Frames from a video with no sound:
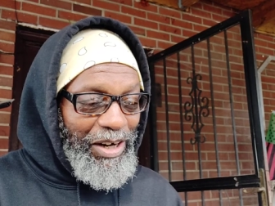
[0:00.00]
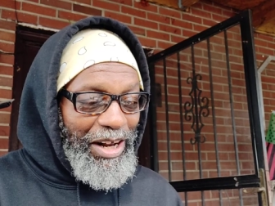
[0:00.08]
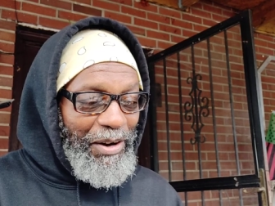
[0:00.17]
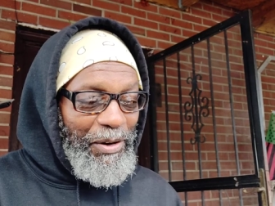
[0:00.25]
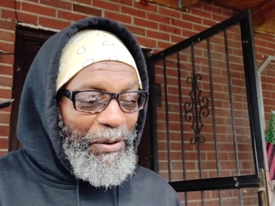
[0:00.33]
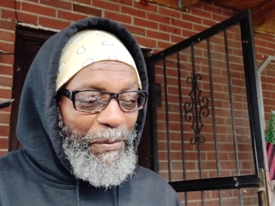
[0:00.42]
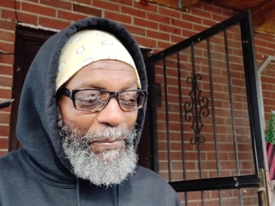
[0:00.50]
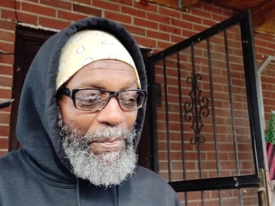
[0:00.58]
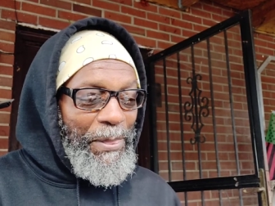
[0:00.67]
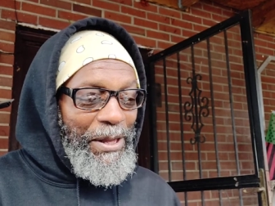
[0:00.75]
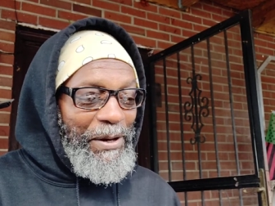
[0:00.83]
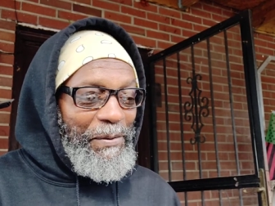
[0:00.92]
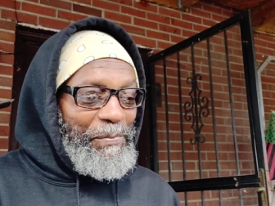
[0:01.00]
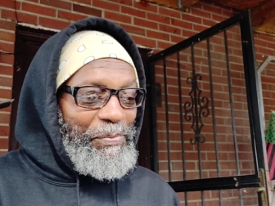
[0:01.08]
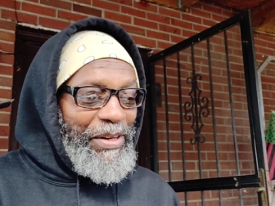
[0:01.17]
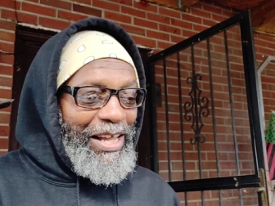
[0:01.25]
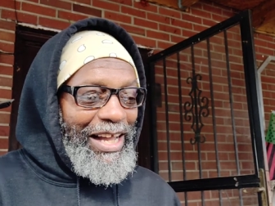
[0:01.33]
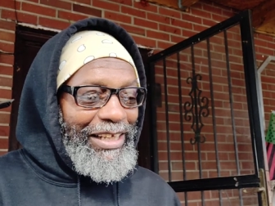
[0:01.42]
our,
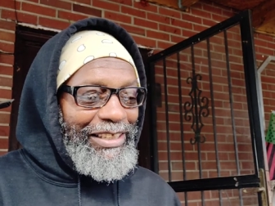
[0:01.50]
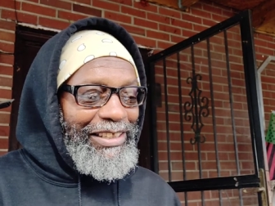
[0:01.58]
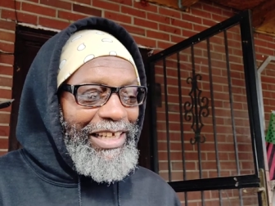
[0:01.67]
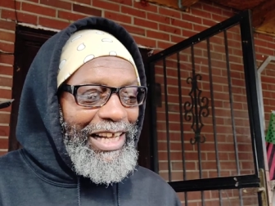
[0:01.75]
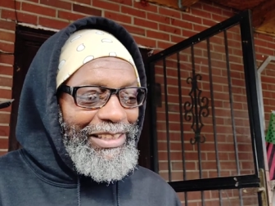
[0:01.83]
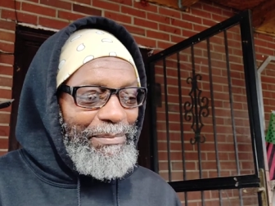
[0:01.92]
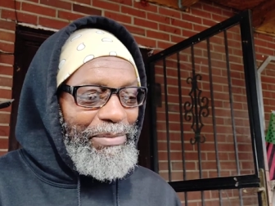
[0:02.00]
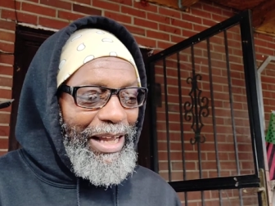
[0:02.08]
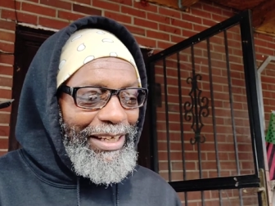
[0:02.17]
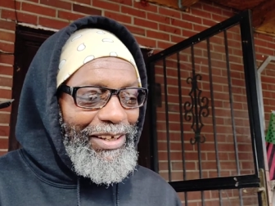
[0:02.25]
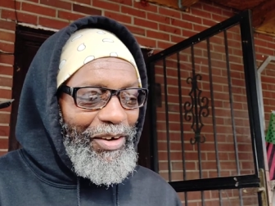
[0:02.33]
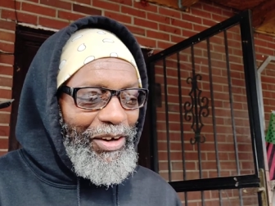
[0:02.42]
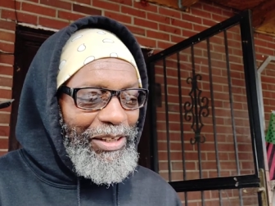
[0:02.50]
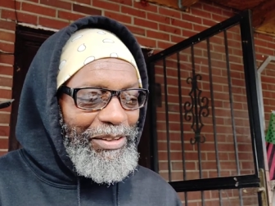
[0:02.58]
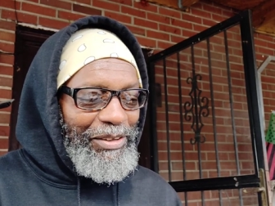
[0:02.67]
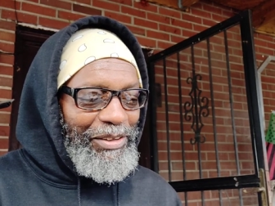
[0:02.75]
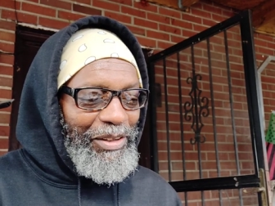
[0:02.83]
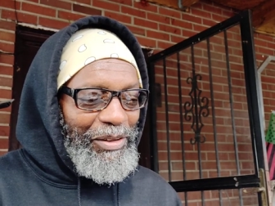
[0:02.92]
I guess he has a black
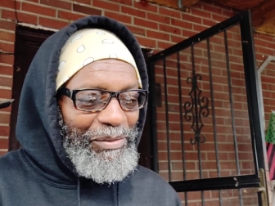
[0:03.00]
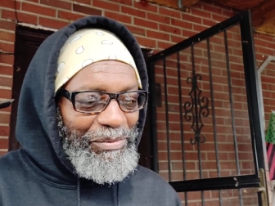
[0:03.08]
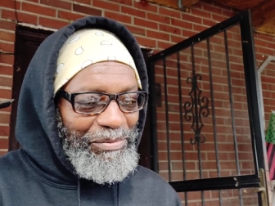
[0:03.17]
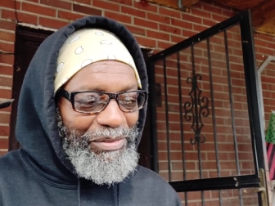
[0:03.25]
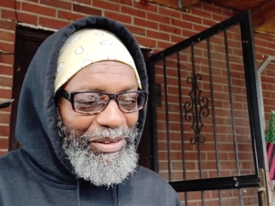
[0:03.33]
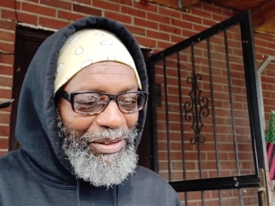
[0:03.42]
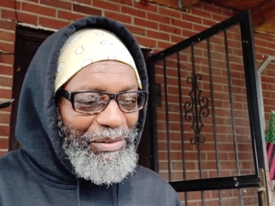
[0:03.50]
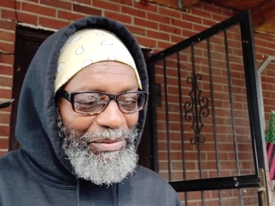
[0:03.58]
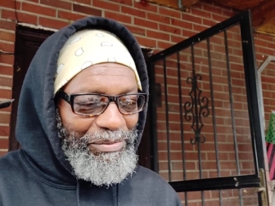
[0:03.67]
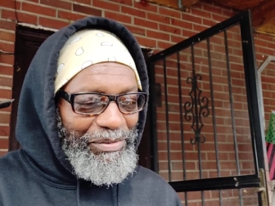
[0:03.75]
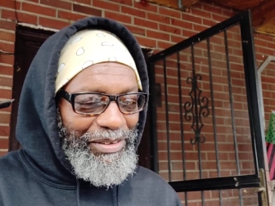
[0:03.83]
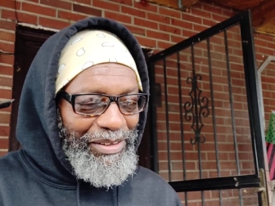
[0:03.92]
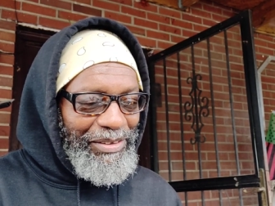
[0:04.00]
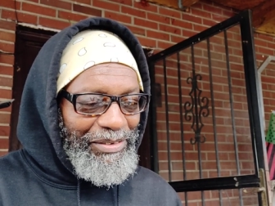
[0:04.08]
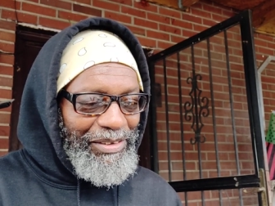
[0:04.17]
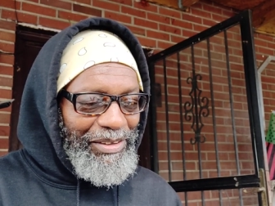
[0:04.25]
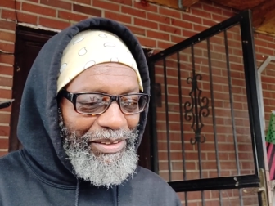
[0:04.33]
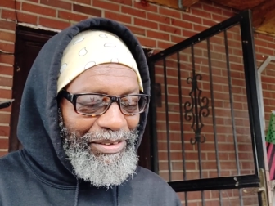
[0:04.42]
card. You know, you know, the,
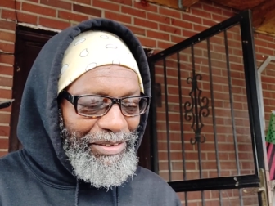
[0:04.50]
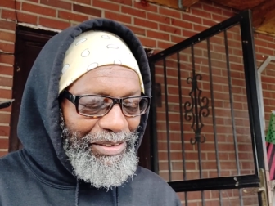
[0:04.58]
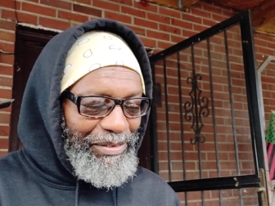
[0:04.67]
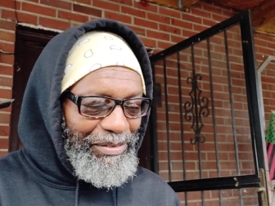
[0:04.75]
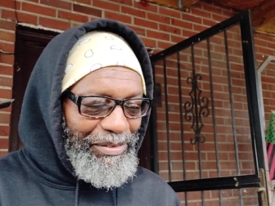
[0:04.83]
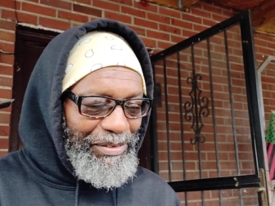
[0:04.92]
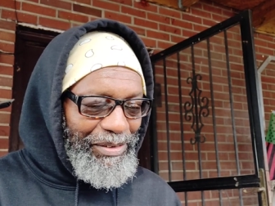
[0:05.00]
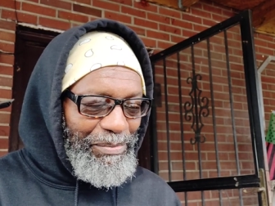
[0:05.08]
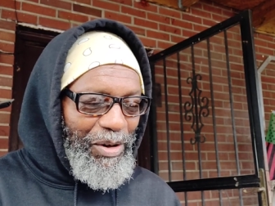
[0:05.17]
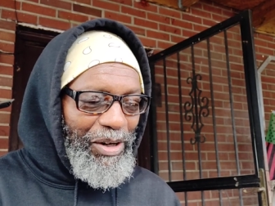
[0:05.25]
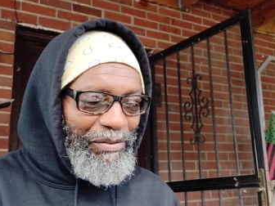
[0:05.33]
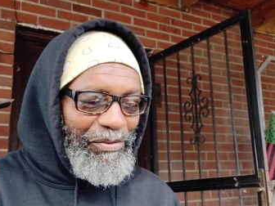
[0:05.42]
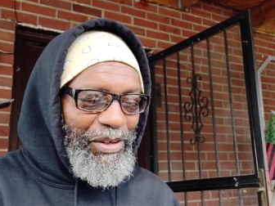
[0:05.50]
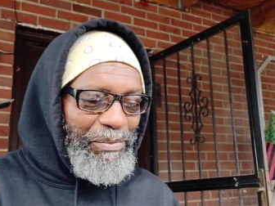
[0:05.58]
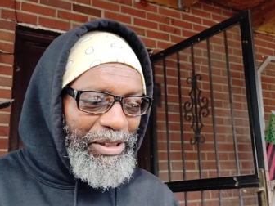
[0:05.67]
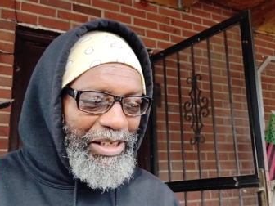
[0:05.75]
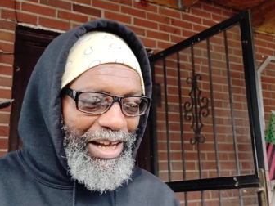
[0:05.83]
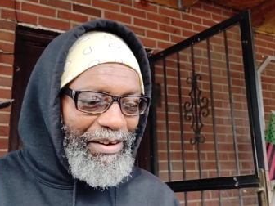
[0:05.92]
the, the, the Martin
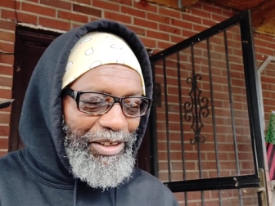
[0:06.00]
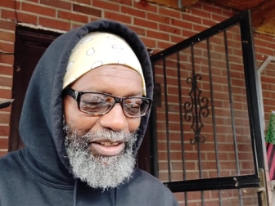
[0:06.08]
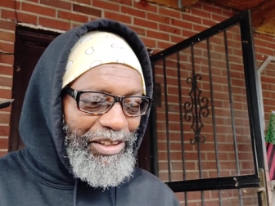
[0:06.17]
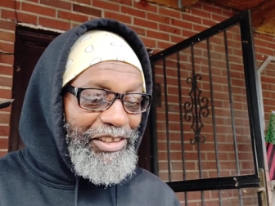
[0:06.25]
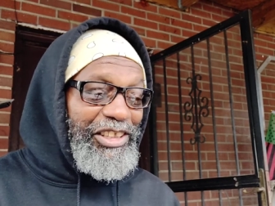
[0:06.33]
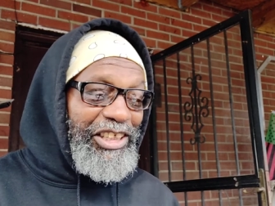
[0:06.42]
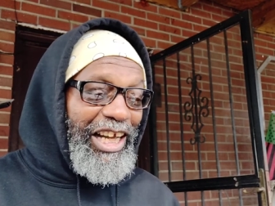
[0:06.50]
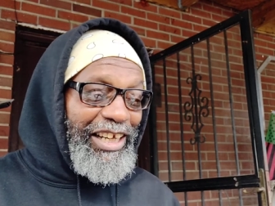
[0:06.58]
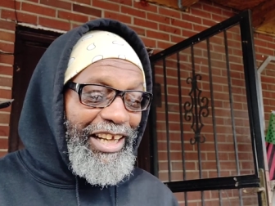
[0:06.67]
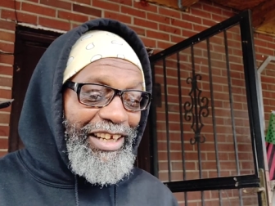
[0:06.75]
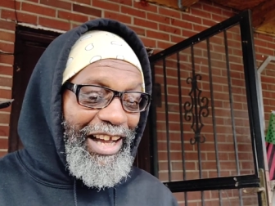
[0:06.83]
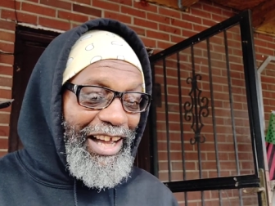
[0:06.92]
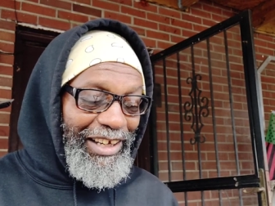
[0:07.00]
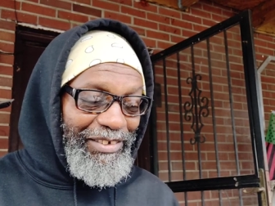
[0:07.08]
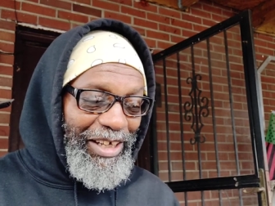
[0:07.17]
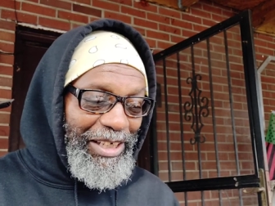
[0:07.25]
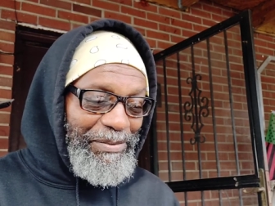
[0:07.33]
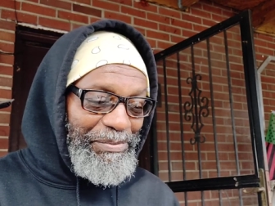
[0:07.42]
Freeman character, the CIA guy,
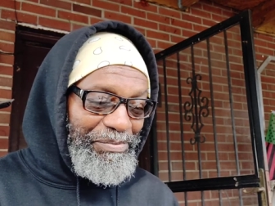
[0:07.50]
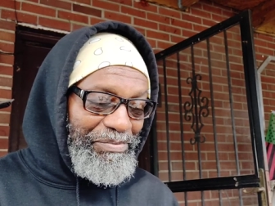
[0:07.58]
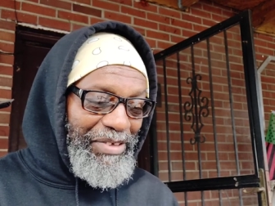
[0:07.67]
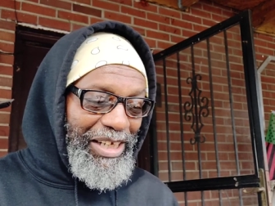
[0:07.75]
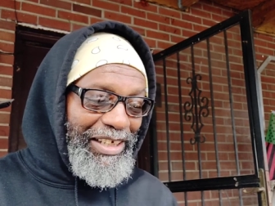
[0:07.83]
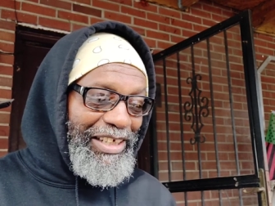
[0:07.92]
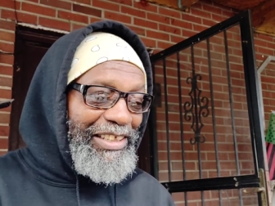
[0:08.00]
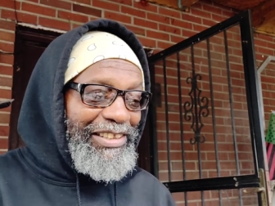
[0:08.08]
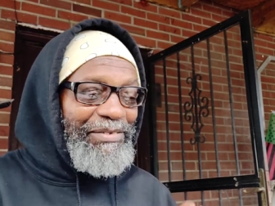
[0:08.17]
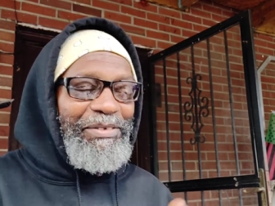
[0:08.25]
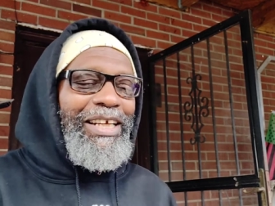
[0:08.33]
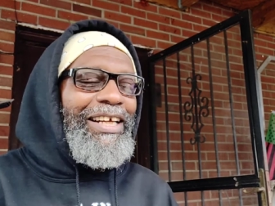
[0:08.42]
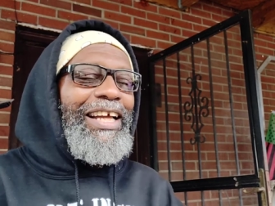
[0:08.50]
right? But he's even